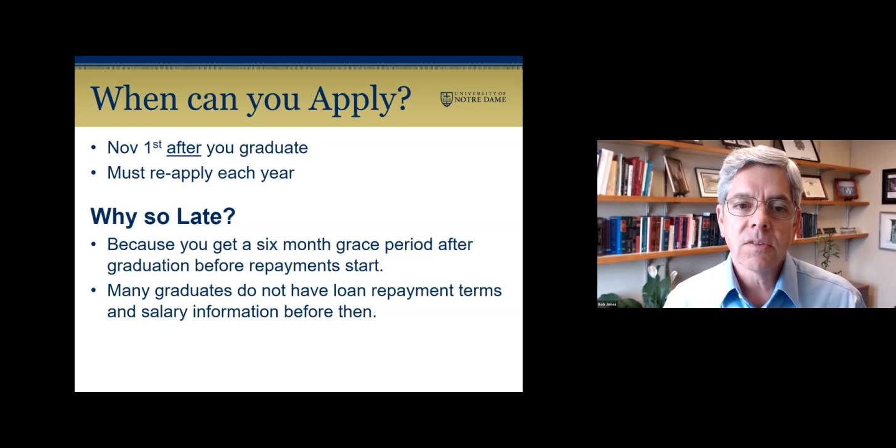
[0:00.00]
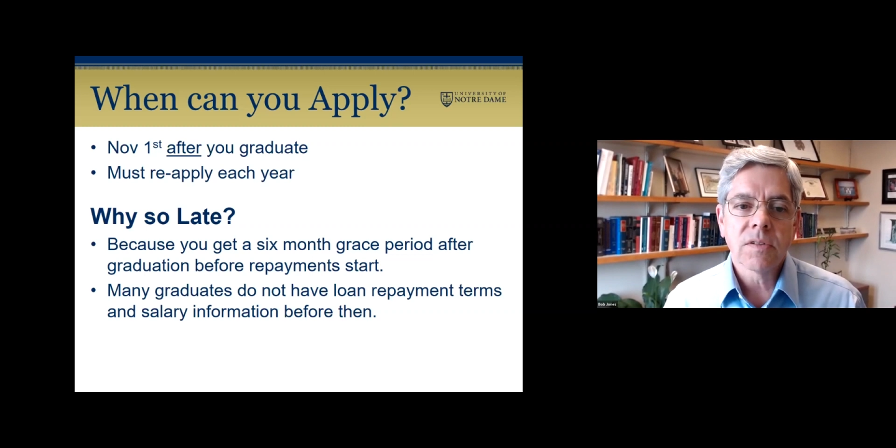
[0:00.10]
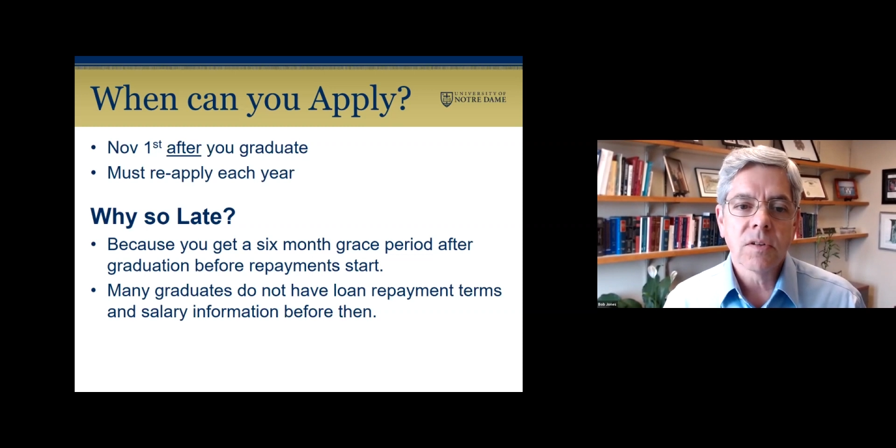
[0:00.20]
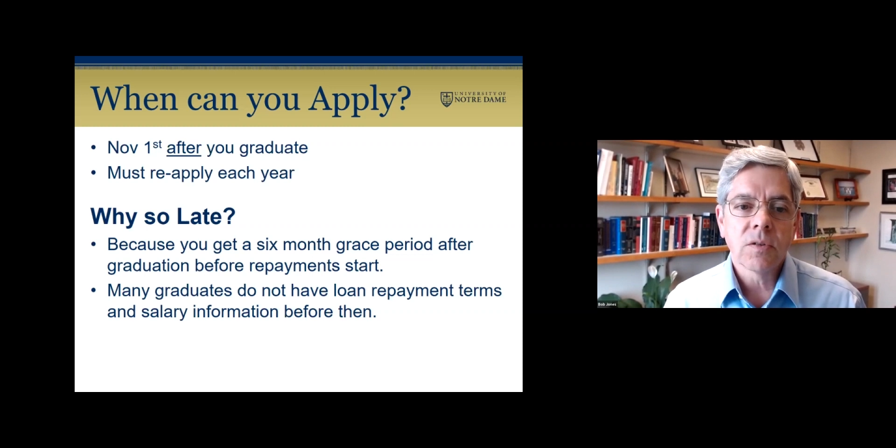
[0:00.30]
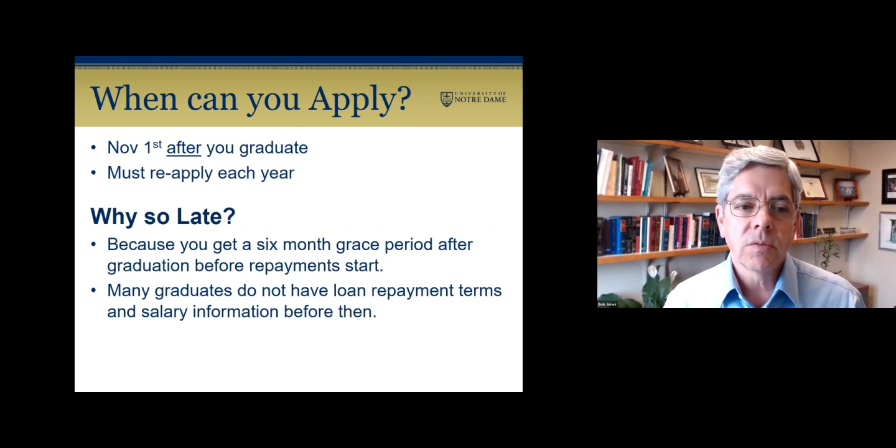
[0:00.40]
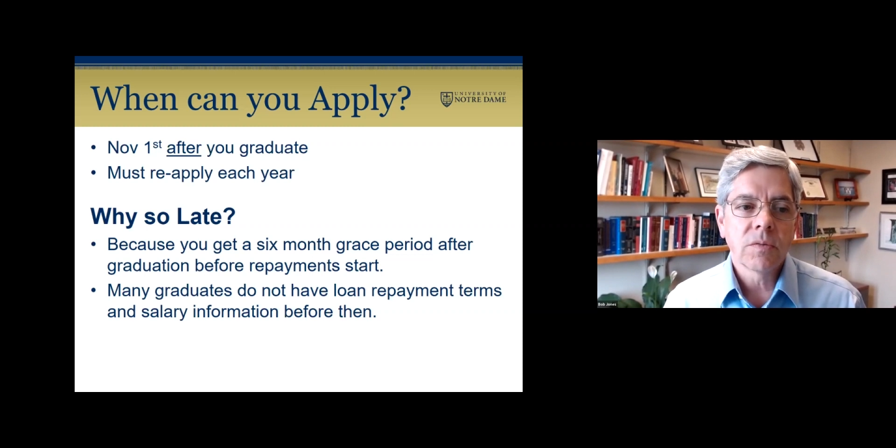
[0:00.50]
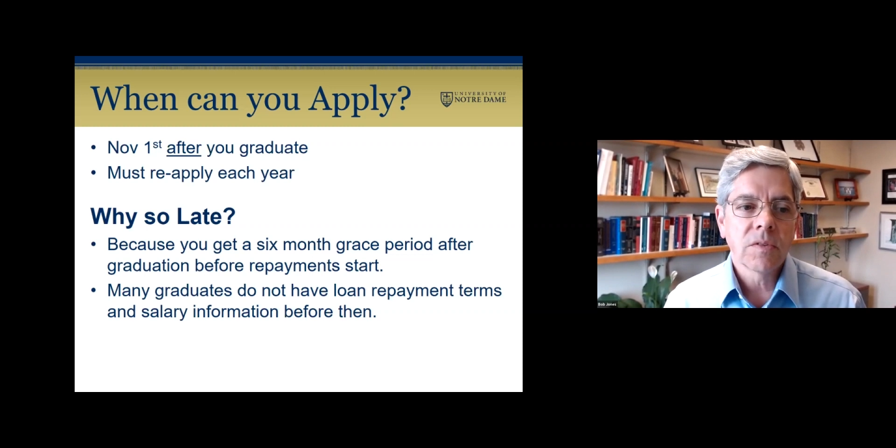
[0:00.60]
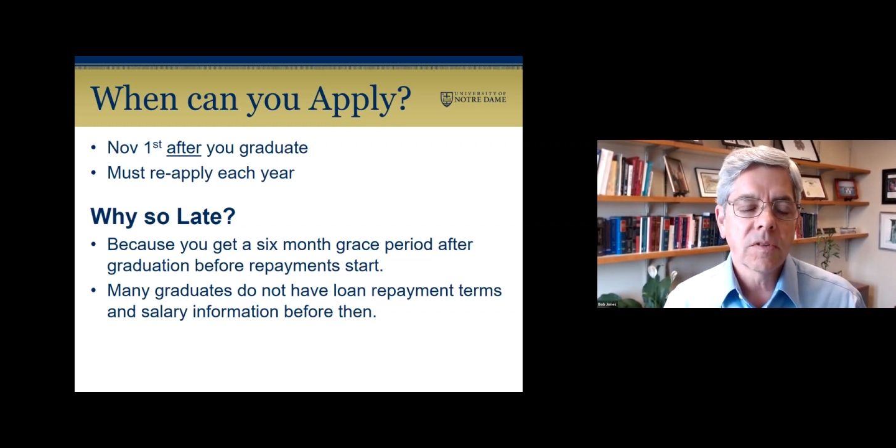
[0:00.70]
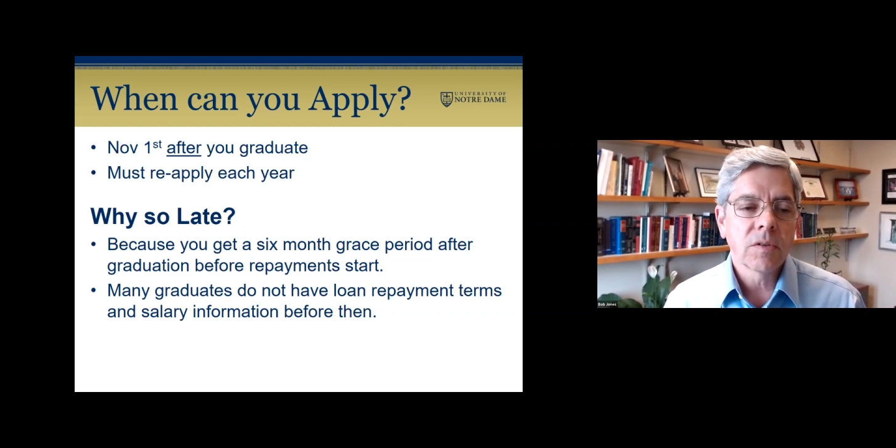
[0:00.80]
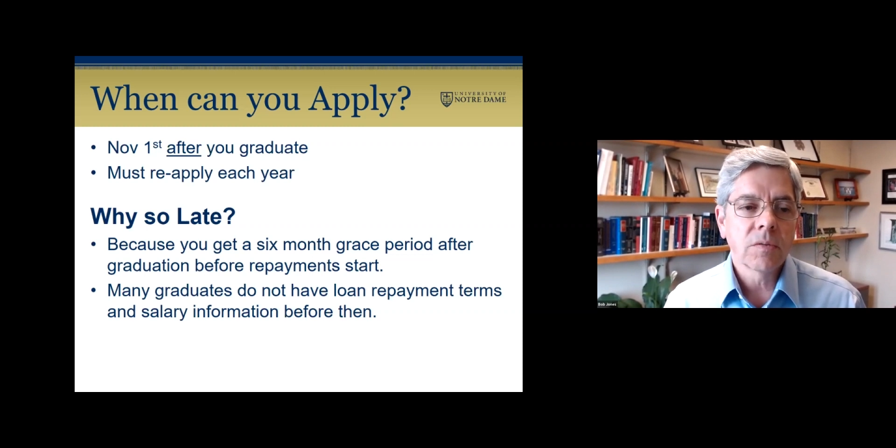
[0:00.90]
So
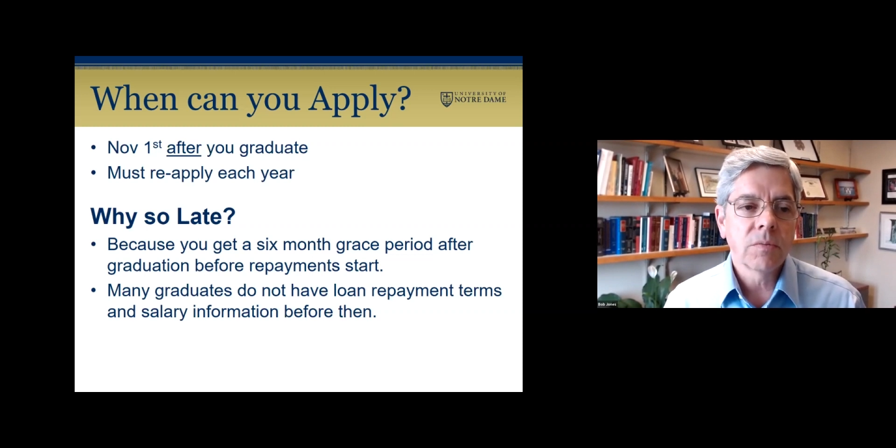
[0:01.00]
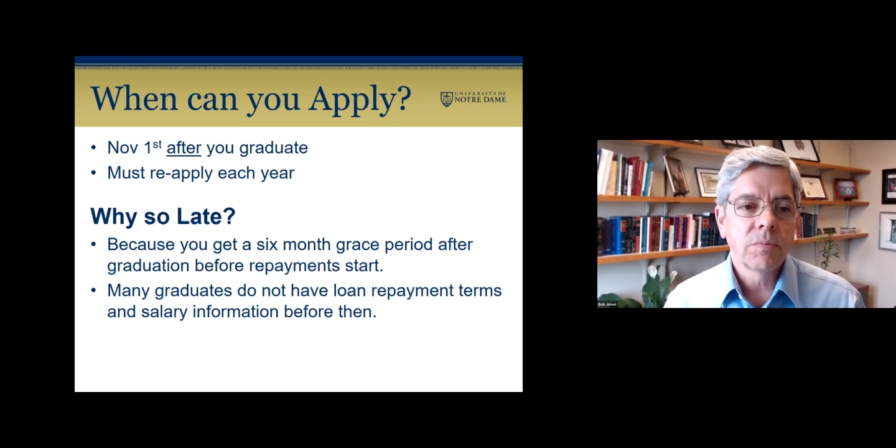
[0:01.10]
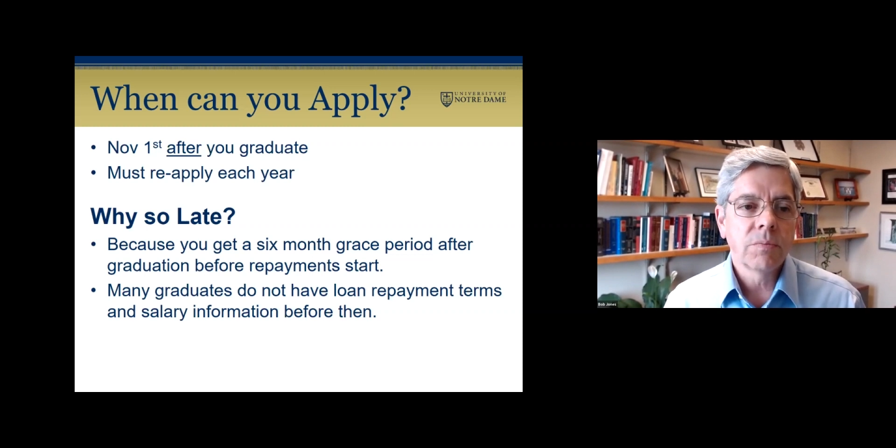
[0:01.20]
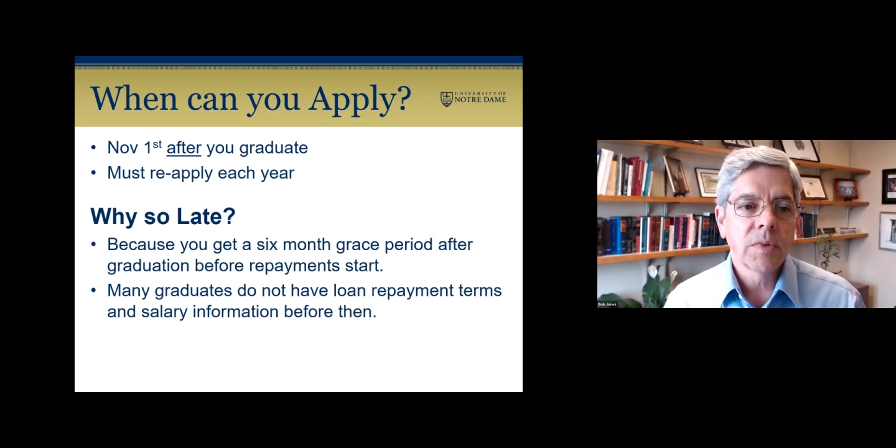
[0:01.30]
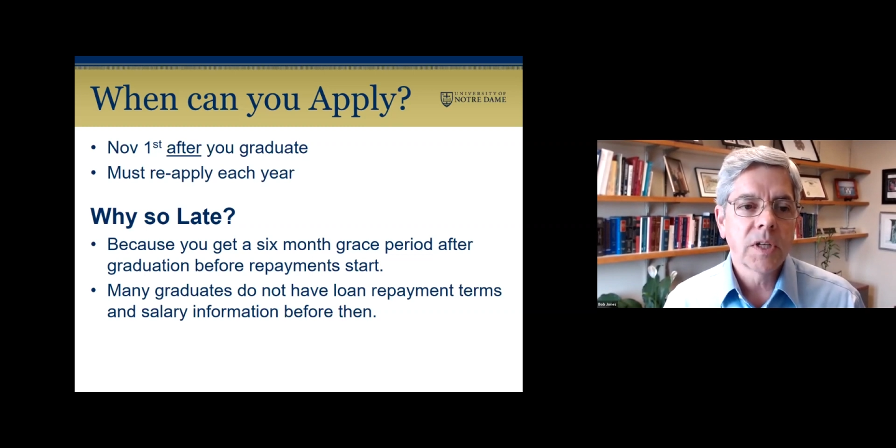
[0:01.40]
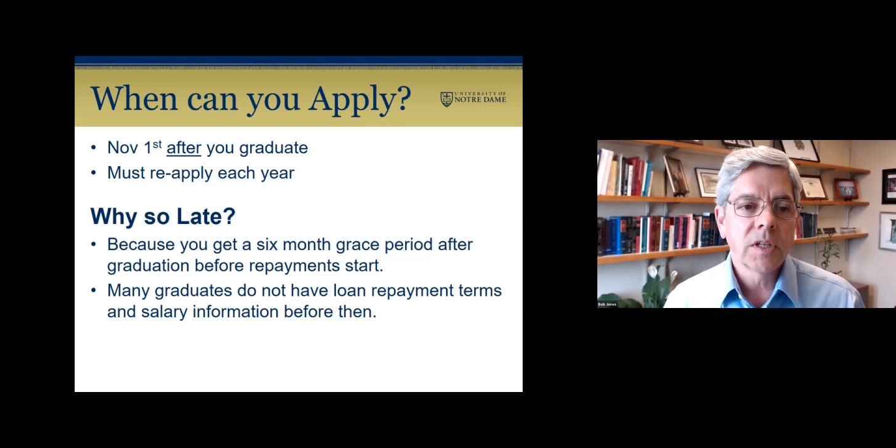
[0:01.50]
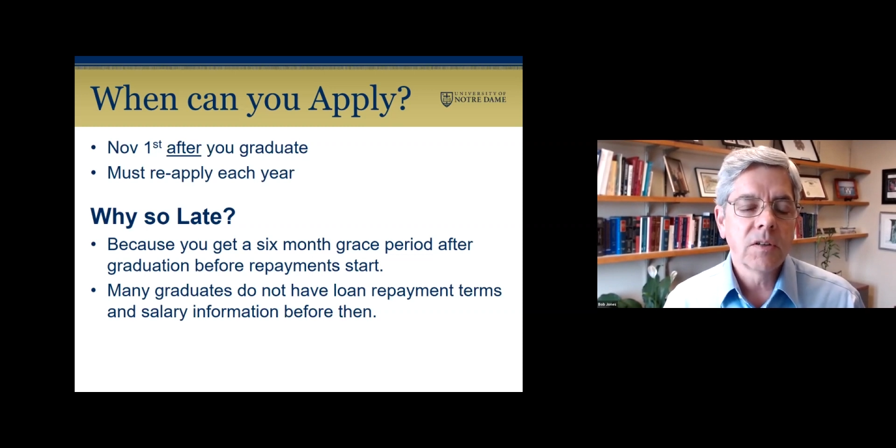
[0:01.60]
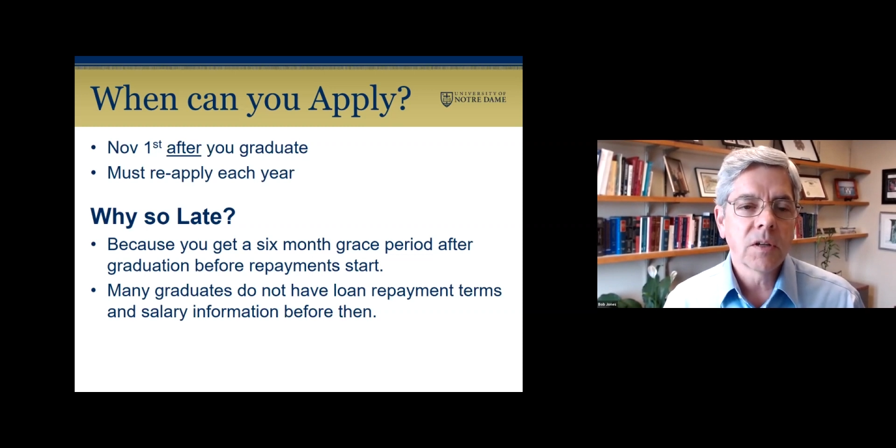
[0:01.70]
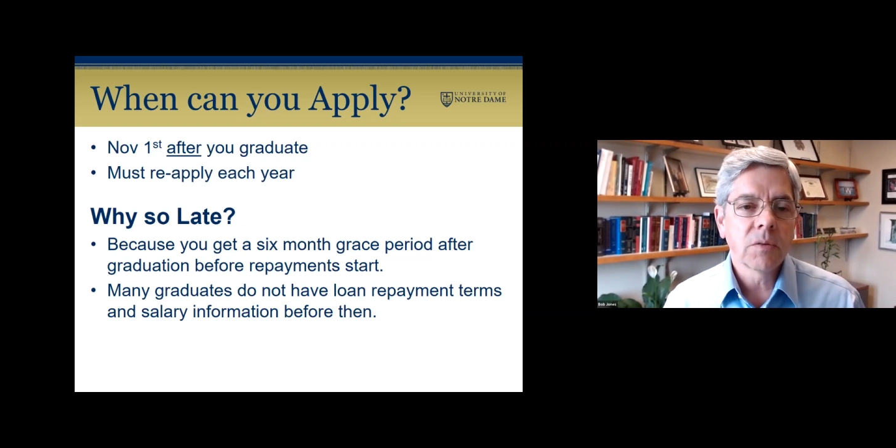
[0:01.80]
you